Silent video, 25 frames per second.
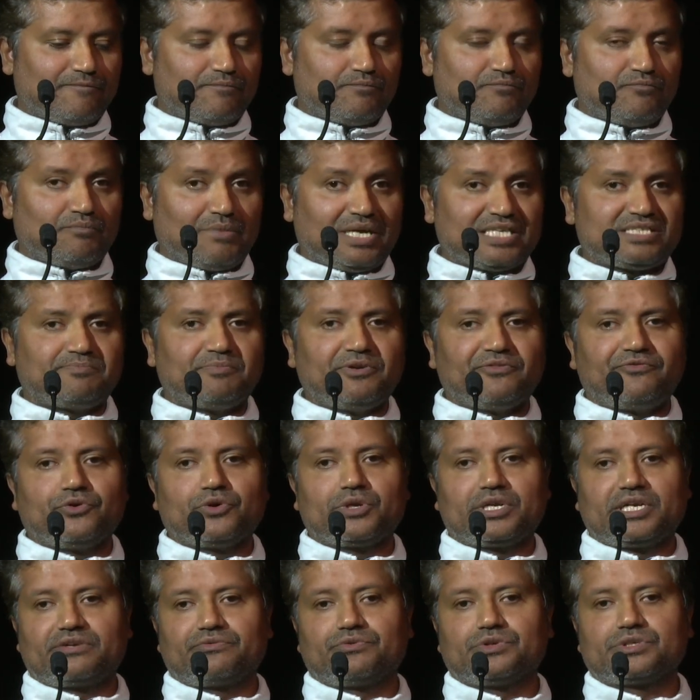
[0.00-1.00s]
Much
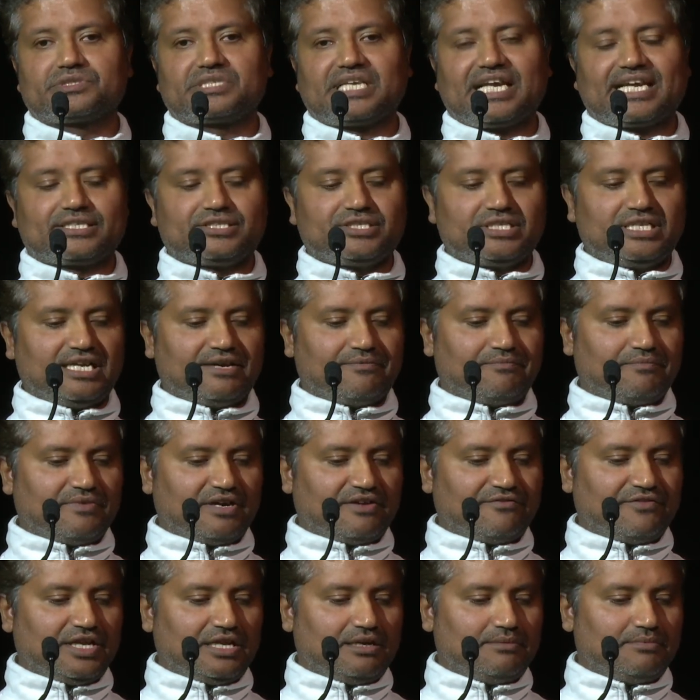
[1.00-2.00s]
before it was actually
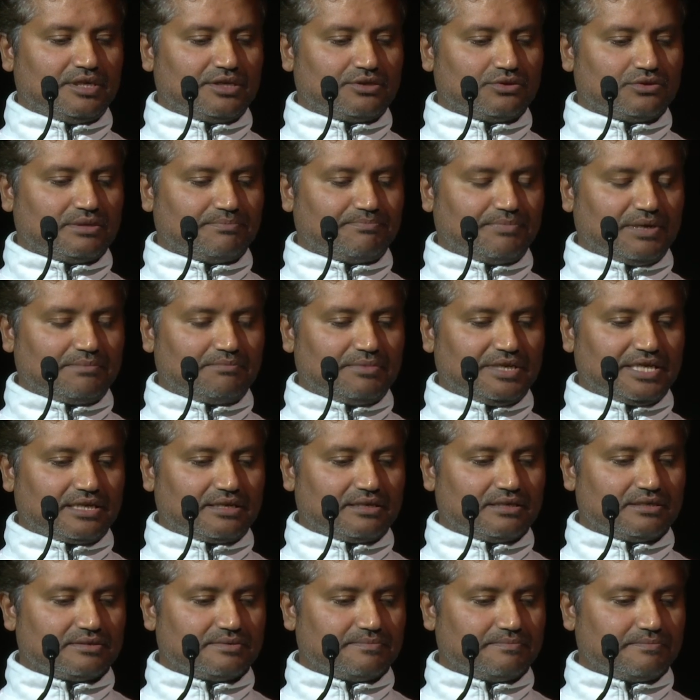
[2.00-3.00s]
available to the public.